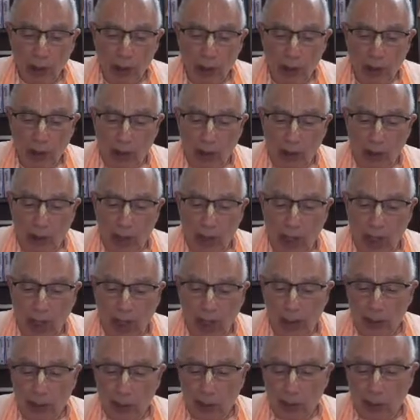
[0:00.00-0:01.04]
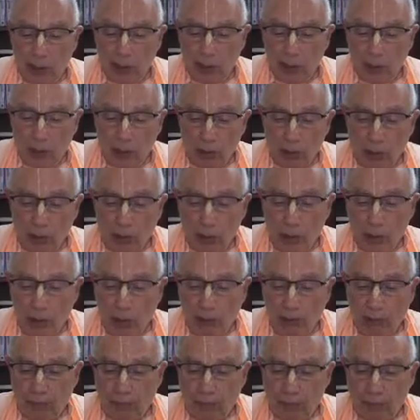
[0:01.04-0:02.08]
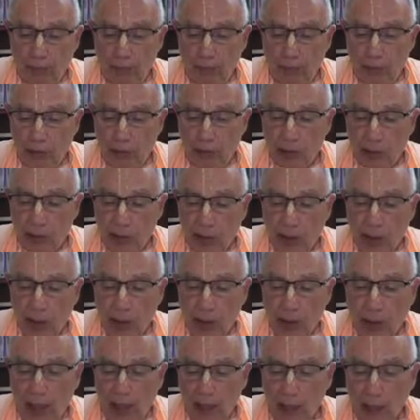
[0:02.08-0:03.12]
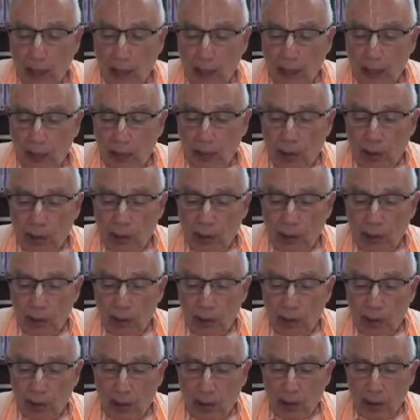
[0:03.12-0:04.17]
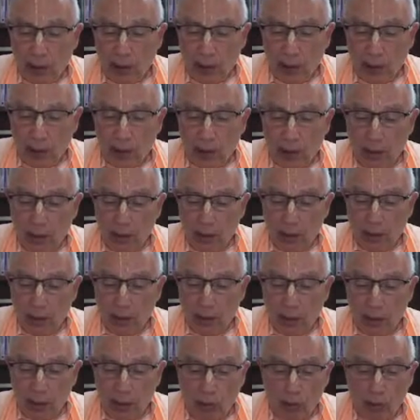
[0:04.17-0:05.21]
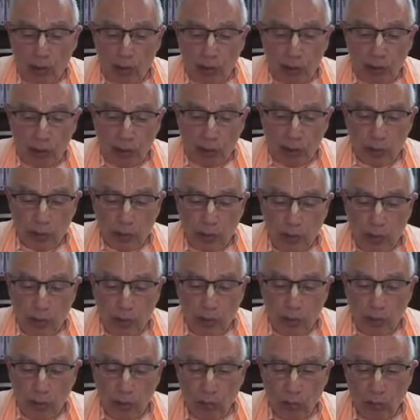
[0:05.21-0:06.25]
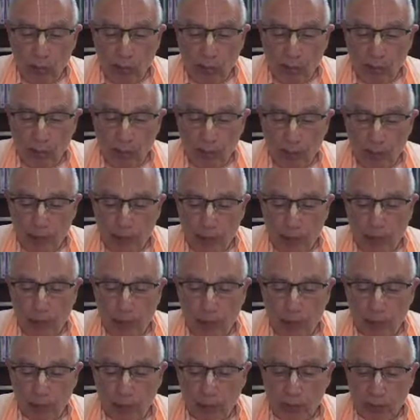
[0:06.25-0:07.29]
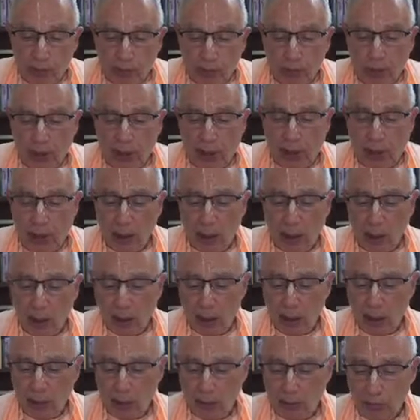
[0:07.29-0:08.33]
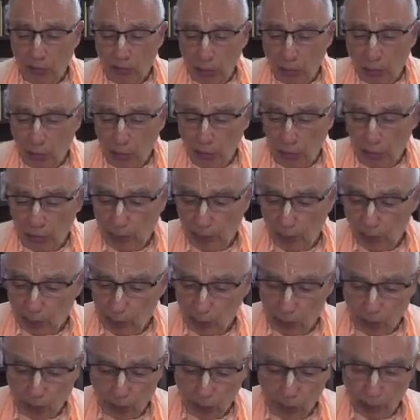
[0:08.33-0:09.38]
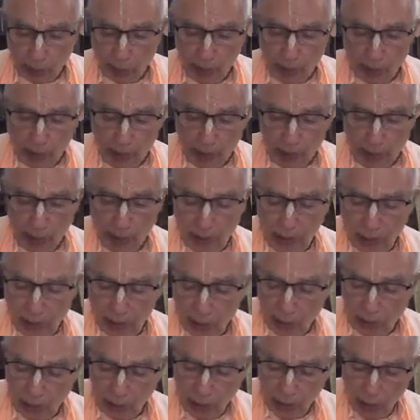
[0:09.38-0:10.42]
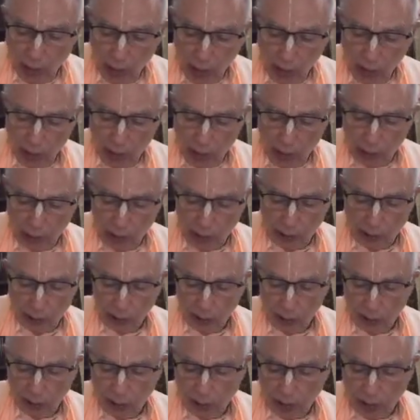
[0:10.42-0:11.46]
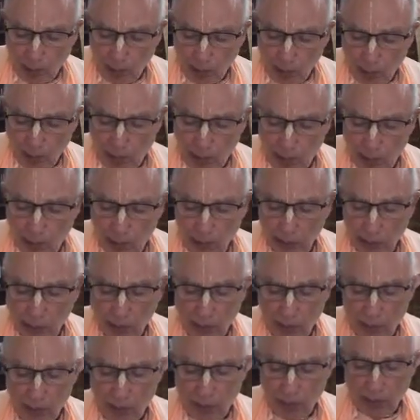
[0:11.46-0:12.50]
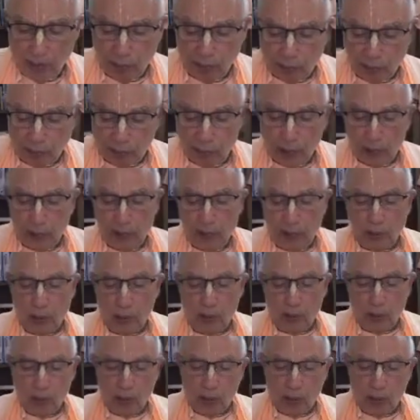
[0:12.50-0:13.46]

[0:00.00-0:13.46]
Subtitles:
She hangs her lotus-like face, exercising self-control only by pretense, but she cannot help showing external signs of her spontaneous love for Krishna.